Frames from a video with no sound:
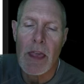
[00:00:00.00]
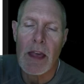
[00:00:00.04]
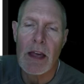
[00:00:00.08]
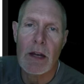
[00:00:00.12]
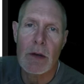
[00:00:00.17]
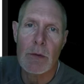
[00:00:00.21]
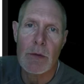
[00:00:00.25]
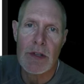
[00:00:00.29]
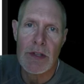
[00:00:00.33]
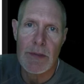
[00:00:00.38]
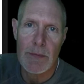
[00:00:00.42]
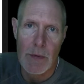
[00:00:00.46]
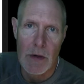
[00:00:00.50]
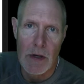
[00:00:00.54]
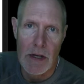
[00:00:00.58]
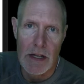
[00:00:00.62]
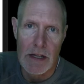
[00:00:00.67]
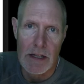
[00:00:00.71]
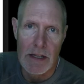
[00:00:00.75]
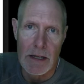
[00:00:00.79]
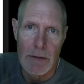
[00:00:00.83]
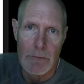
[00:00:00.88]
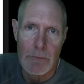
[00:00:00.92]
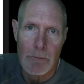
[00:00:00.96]
and
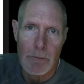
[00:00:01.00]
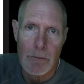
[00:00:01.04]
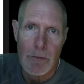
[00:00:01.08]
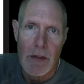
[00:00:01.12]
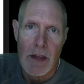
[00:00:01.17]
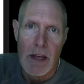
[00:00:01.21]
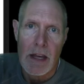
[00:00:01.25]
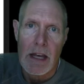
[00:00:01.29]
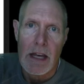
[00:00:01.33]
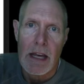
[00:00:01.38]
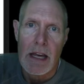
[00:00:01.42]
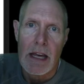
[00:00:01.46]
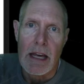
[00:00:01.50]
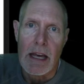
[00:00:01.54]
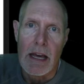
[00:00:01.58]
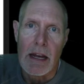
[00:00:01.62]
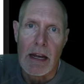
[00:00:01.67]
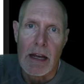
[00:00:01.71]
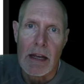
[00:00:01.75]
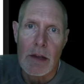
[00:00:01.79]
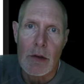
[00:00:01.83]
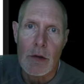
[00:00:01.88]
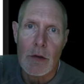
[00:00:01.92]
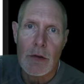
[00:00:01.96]
responding. And
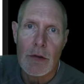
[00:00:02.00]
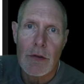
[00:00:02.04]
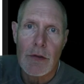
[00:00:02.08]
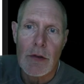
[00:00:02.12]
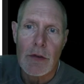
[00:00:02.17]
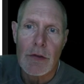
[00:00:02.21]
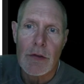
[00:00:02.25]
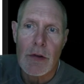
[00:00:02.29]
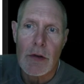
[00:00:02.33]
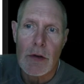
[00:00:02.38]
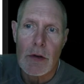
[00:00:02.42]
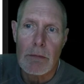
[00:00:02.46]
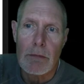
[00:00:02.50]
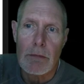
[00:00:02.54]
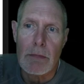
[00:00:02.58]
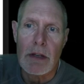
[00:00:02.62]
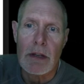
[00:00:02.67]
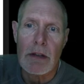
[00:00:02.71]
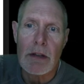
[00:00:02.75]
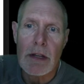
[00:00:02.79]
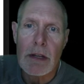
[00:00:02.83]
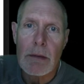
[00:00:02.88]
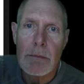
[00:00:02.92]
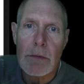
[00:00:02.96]
I use the term
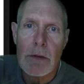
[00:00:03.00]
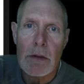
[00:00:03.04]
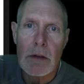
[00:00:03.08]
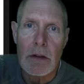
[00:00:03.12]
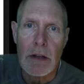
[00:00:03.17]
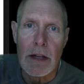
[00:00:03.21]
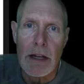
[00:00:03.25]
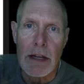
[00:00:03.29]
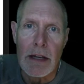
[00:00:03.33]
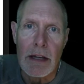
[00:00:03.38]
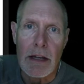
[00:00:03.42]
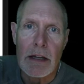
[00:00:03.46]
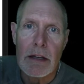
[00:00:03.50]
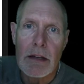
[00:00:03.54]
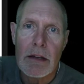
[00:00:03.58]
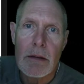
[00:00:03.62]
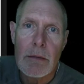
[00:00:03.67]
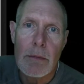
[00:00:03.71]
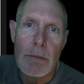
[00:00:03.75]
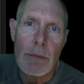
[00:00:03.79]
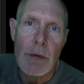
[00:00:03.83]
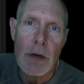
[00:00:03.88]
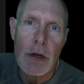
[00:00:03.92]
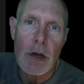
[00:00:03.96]
manipulated
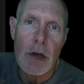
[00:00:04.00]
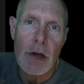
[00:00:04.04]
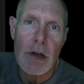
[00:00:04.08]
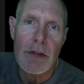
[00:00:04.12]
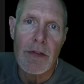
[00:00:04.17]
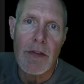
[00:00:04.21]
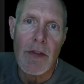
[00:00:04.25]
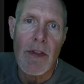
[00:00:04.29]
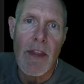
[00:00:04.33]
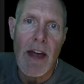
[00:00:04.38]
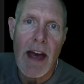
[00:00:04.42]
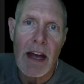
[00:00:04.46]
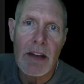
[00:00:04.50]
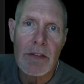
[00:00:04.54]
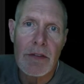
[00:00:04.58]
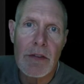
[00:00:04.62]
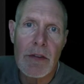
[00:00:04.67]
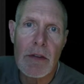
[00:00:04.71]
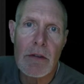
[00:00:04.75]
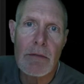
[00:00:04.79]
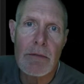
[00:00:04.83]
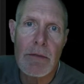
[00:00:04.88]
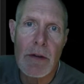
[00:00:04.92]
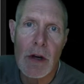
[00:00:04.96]
because that's
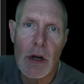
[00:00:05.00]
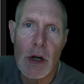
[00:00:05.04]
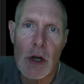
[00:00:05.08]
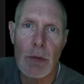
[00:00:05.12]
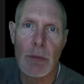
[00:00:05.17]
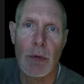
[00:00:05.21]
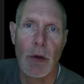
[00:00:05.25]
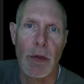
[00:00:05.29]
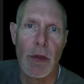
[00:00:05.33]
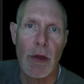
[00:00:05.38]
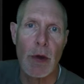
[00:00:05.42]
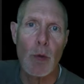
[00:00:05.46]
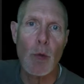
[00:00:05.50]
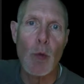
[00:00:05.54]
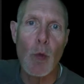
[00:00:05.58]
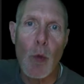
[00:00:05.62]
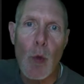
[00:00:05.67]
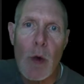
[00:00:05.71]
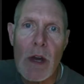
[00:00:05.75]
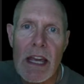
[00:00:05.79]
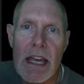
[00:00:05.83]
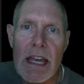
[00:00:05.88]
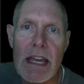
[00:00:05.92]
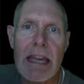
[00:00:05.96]
the variable that
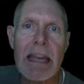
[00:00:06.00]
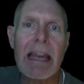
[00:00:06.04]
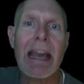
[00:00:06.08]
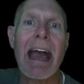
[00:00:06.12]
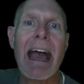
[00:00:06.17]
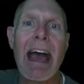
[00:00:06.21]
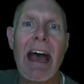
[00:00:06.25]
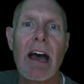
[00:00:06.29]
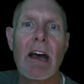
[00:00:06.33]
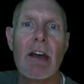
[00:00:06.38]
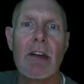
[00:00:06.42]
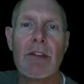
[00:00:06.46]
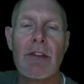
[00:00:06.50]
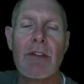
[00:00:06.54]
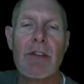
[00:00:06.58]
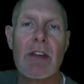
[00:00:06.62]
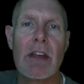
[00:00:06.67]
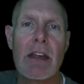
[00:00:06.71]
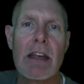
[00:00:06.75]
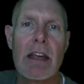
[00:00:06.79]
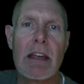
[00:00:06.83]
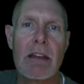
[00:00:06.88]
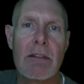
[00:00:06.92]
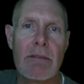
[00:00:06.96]
we, as
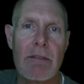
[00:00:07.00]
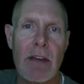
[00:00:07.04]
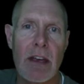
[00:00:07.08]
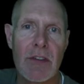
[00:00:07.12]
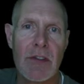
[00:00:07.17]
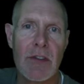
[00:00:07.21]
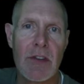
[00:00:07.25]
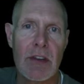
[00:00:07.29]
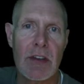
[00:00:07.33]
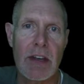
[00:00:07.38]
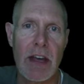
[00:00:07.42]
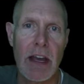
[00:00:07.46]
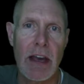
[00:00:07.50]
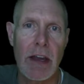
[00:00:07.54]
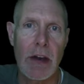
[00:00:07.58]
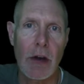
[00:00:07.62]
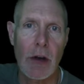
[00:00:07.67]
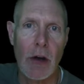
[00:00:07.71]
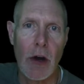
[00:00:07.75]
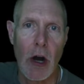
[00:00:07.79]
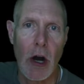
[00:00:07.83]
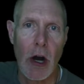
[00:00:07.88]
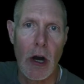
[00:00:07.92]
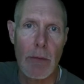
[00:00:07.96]
the
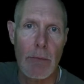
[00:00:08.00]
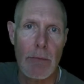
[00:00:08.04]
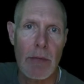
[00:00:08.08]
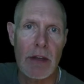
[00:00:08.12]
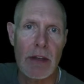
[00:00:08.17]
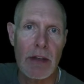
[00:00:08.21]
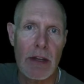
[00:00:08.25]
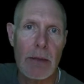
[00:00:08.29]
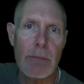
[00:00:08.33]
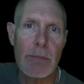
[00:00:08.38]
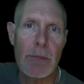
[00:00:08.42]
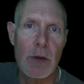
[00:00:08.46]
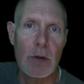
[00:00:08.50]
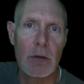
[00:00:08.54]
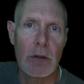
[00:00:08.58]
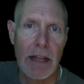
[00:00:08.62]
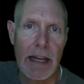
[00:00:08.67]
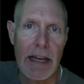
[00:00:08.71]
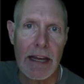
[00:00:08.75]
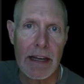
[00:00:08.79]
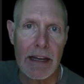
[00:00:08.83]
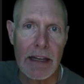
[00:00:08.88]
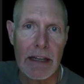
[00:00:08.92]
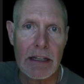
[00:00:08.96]
investigator, are
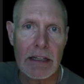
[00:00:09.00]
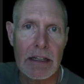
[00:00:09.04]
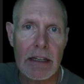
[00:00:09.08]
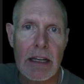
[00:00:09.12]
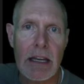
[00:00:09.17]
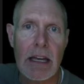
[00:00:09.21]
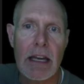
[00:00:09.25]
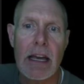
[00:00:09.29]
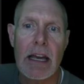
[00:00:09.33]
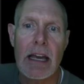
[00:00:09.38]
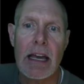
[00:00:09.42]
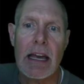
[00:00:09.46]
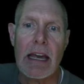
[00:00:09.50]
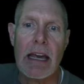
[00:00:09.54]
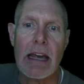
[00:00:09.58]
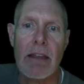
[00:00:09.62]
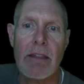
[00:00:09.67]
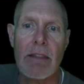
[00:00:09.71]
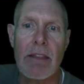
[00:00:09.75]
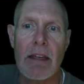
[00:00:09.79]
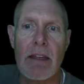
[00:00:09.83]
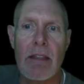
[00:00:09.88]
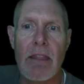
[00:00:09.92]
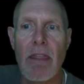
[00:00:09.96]
manipulating,
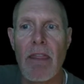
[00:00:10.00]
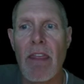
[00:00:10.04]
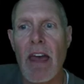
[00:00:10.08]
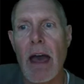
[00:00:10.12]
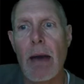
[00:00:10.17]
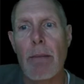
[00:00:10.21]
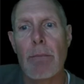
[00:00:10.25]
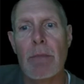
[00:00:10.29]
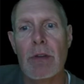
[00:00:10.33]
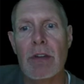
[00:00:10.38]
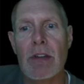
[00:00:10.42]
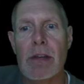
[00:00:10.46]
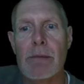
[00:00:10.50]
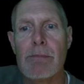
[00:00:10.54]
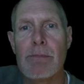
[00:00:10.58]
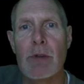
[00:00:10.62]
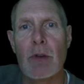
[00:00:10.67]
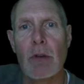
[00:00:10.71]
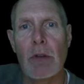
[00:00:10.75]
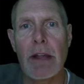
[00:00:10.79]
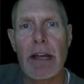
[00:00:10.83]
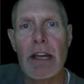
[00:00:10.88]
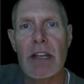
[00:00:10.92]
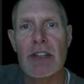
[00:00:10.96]
and then that
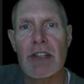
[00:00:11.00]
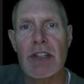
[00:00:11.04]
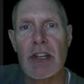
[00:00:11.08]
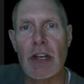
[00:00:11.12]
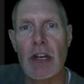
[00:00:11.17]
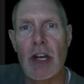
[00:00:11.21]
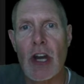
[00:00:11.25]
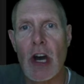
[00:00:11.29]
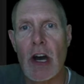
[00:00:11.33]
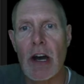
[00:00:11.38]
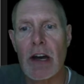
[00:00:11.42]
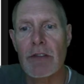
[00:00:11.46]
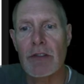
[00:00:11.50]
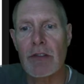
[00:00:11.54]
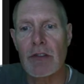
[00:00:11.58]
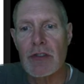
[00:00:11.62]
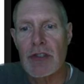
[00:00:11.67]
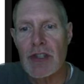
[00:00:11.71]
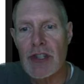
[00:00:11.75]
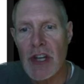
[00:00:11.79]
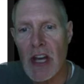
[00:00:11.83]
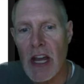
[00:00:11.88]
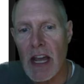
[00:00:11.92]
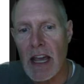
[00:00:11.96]
manipulation causes
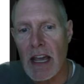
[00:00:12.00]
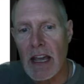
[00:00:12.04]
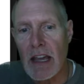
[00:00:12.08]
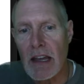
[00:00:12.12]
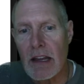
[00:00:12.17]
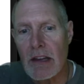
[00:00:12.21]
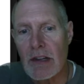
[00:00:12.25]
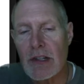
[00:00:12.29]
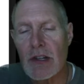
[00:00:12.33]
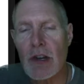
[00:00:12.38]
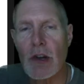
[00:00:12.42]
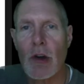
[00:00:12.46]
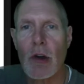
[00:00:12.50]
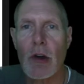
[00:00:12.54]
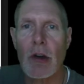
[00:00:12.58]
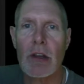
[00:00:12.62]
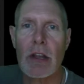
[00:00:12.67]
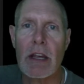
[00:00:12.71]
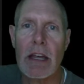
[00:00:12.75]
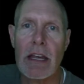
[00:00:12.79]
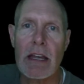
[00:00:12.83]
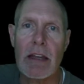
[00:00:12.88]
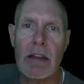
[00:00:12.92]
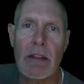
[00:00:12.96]
change
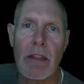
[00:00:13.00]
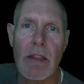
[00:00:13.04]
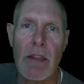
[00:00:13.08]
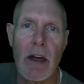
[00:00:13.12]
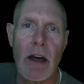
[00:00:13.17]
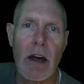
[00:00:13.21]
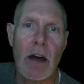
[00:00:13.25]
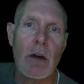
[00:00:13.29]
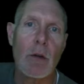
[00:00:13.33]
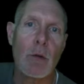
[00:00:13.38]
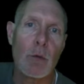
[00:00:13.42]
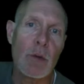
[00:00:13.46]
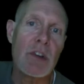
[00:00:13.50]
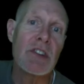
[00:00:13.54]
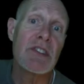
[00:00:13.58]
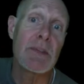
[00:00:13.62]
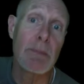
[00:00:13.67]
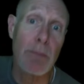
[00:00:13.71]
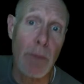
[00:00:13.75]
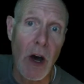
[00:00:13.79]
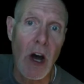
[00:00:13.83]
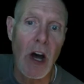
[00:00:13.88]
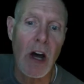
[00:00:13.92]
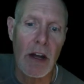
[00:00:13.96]
in the
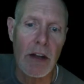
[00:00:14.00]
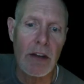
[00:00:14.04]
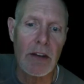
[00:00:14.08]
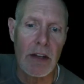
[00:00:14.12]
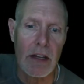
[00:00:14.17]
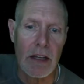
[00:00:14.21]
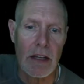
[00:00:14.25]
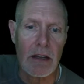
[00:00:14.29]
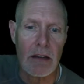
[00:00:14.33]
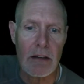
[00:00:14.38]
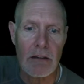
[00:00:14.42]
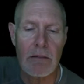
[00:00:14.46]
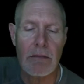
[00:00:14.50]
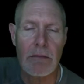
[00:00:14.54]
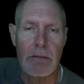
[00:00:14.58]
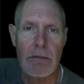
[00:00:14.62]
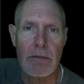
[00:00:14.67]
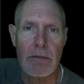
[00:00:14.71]
responding